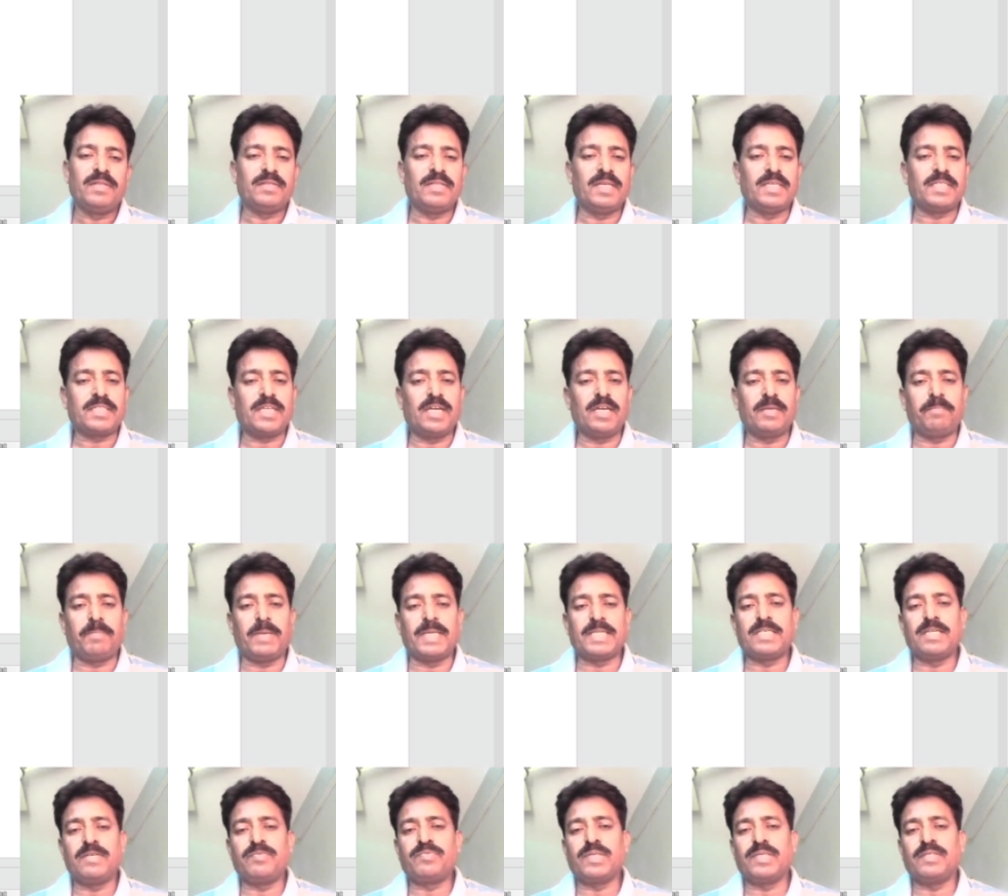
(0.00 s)
that's called
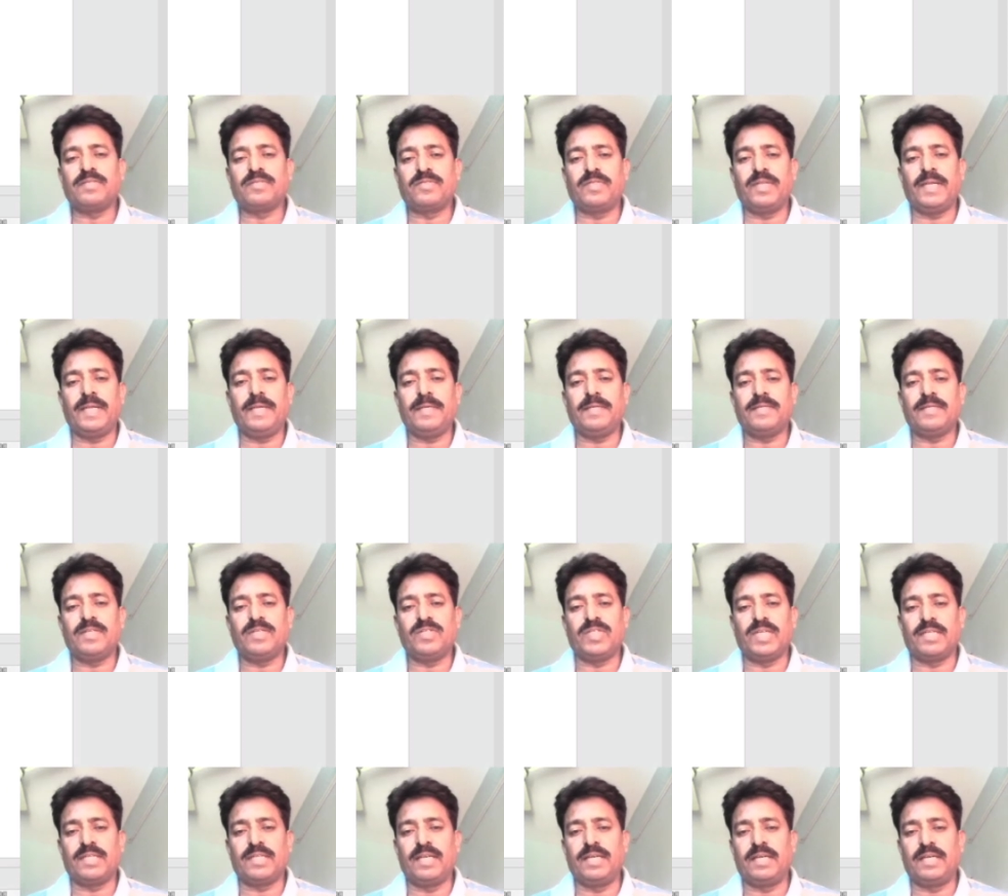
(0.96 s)
Perception 3,
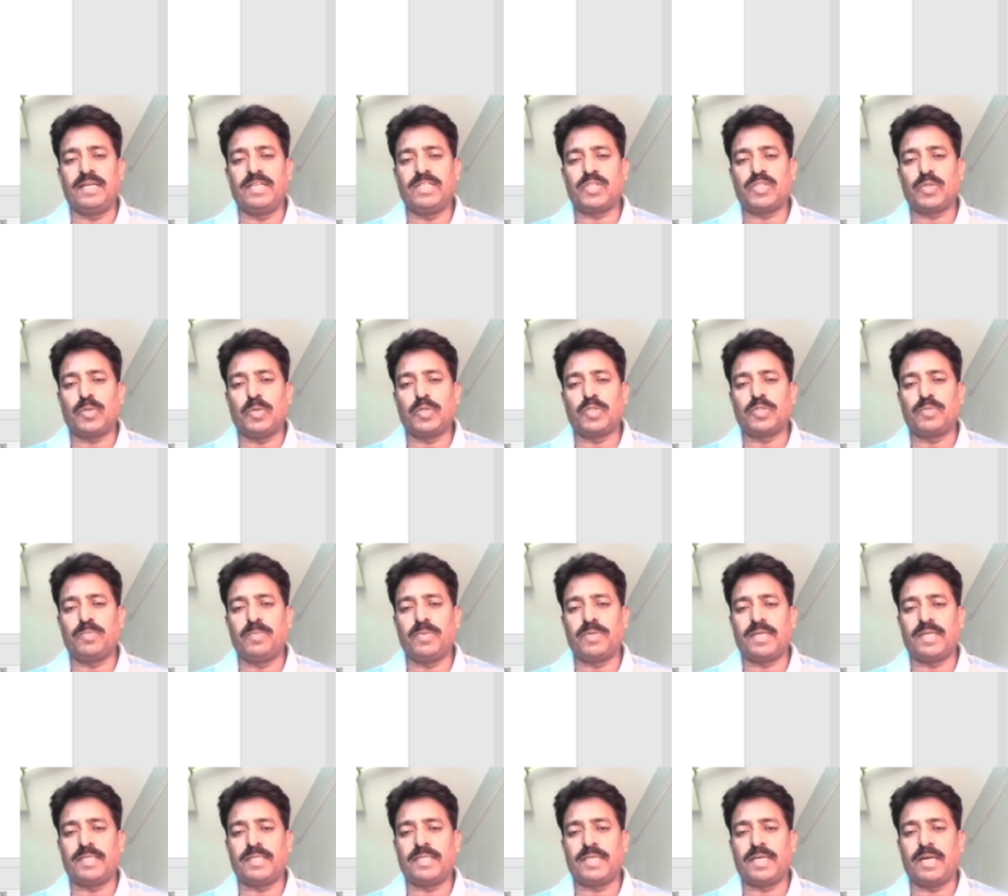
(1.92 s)
General English Course
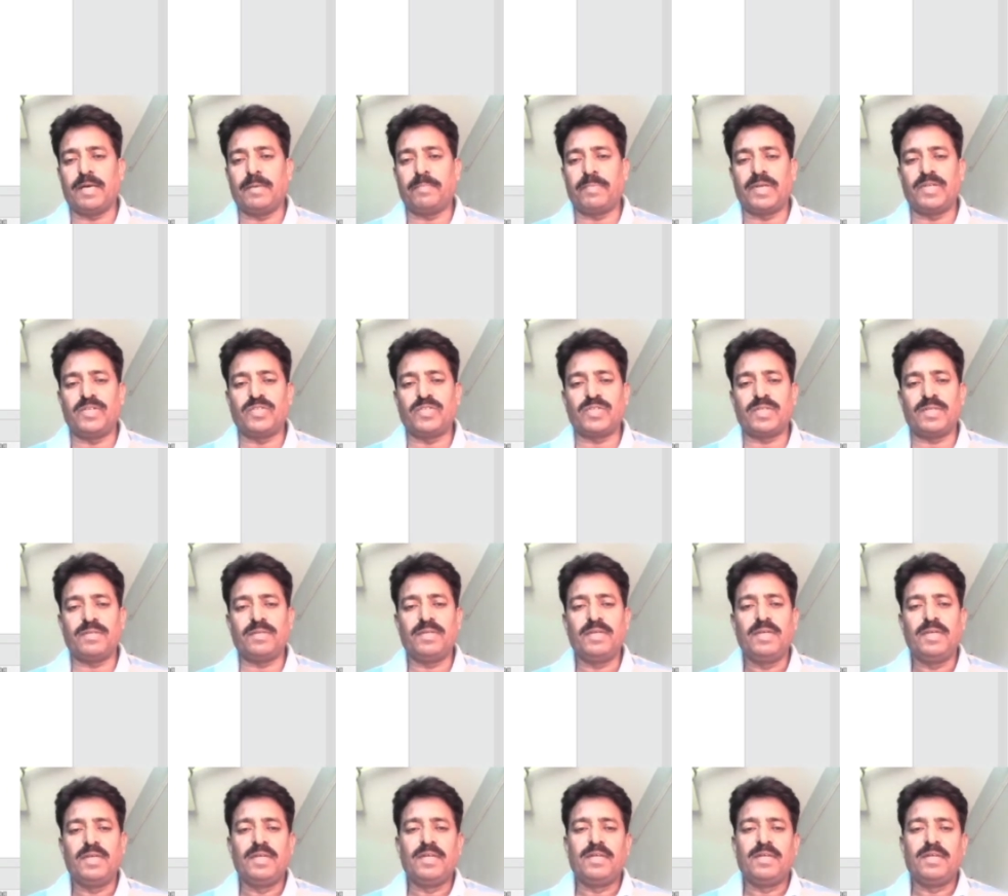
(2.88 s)
Book and Comprehension,